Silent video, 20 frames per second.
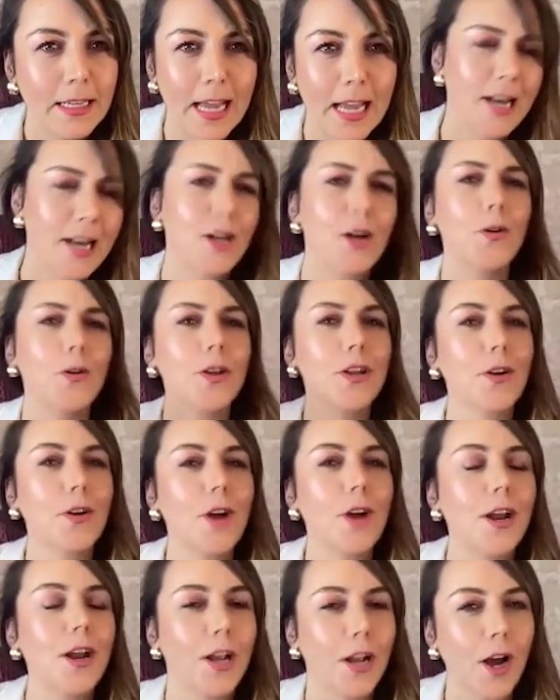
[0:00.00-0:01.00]
And who are you
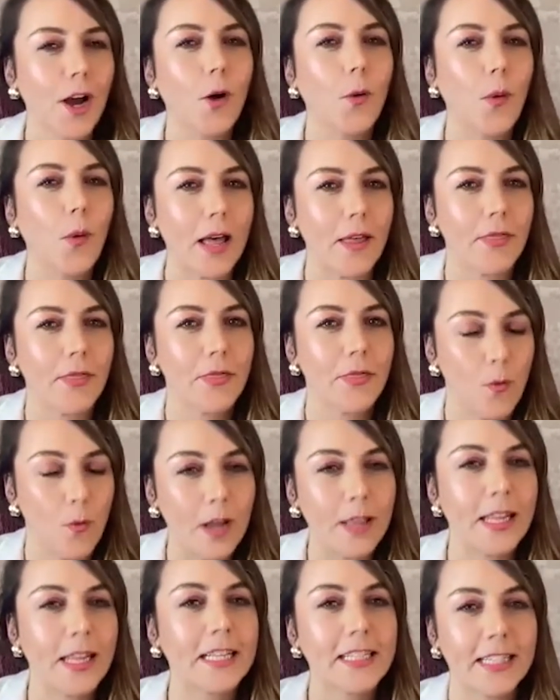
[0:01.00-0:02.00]
going to go with? The
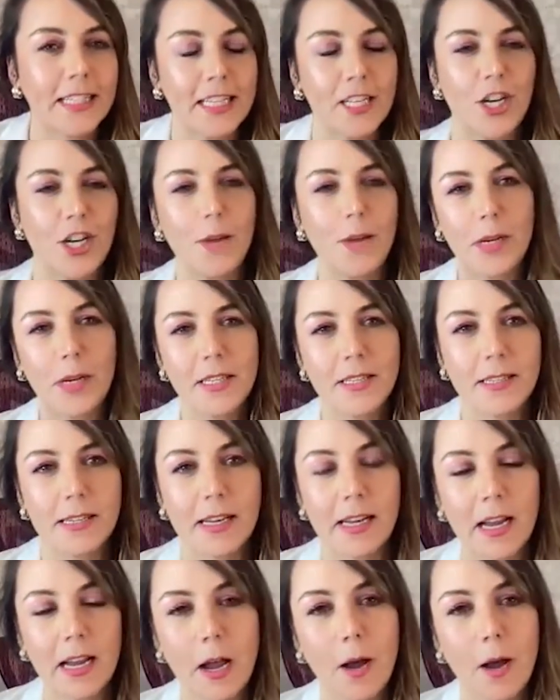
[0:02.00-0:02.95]
one that's the cheapest?